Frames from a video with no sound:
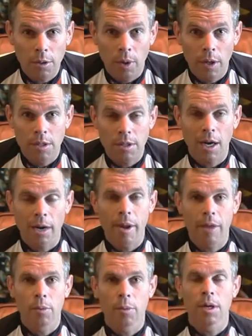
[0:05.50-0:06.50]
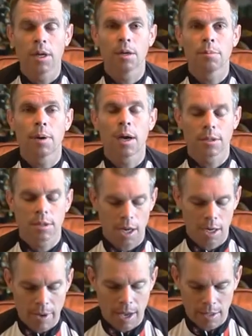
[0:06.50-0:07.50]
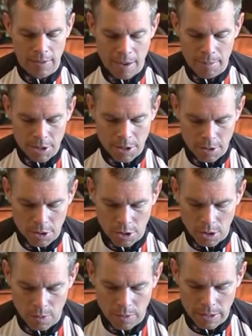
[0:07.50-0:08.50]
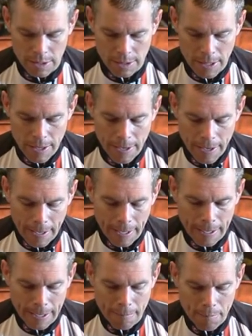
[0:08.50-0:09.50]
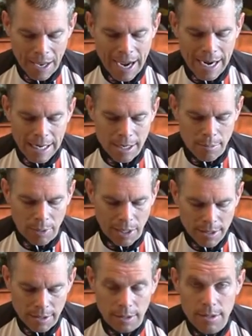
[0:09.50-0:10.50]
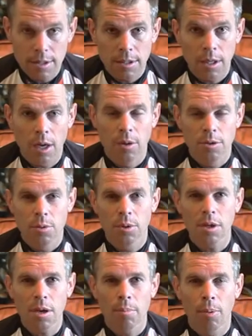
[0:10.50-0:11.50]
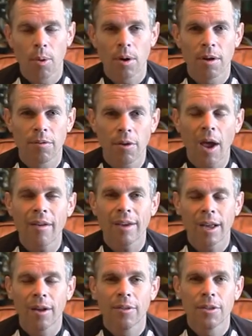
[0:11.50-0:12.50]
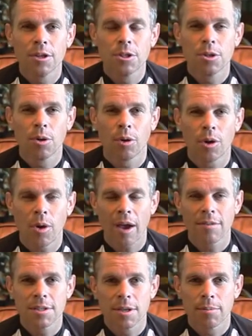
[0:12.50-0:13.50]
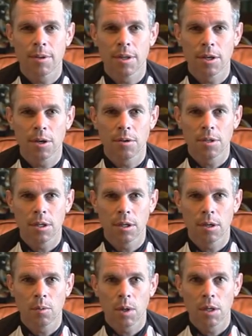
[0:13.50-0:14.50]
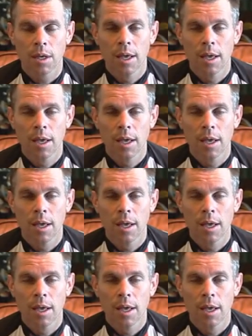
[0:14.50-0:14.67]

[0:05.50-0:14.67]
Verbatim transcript: I wanted to talk about that we didn't get to talk about that much at the show is um, ID bracelets. You know, it's really important if you have a health issue or you have something that you're dealing with